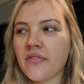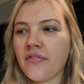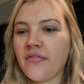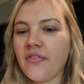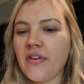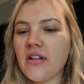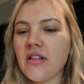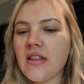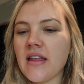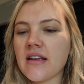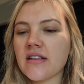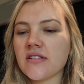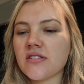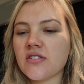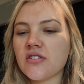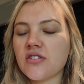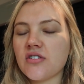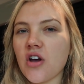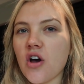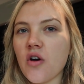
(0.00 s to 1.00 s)
feel like
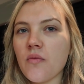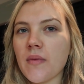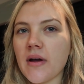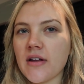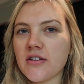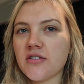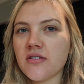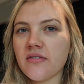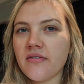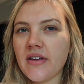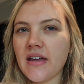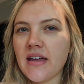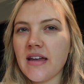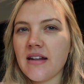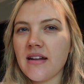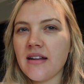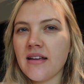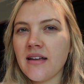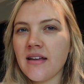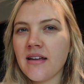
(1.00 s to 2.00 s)
so much of
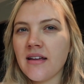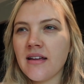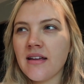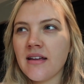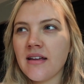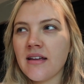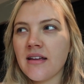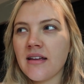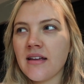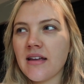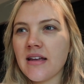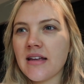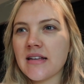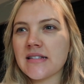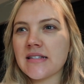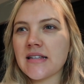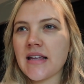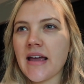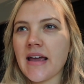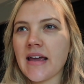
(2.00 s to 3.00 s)
it
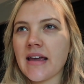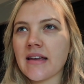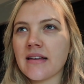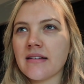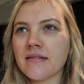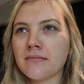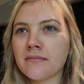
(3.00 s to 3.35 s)
is like